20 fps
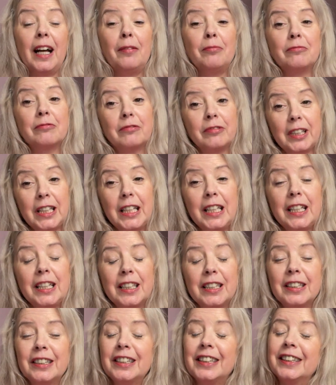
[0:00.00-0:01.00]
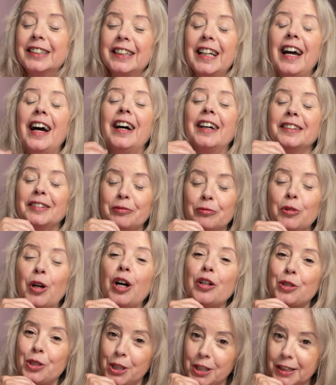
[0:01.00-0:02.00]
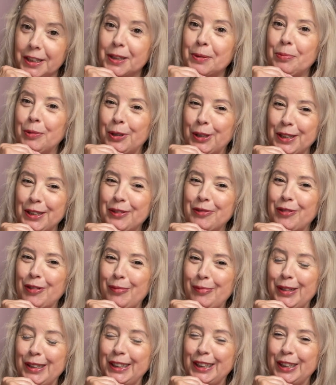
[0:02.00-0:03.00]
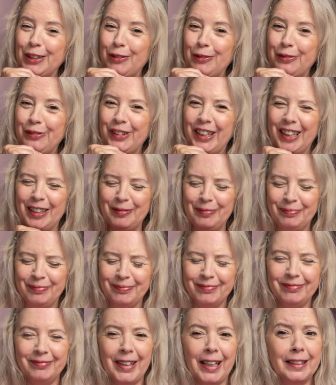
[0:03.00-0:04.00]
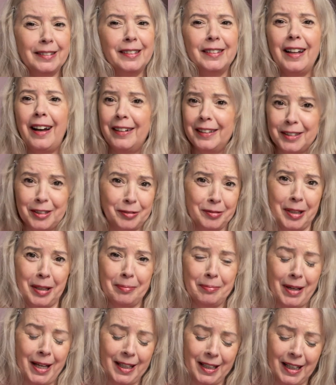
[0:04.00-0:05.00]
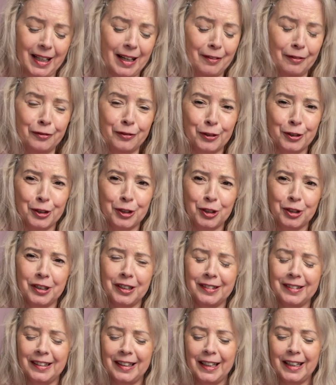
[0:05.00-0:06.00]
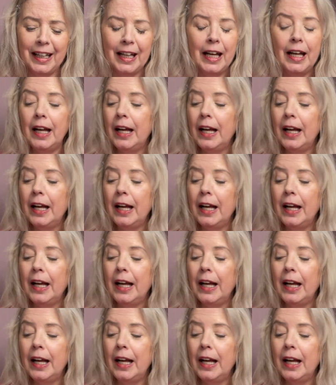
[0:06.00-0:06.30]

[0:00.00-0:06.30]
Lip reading: I'm really good at watching sports from a sofa and not doing many, unfortunately.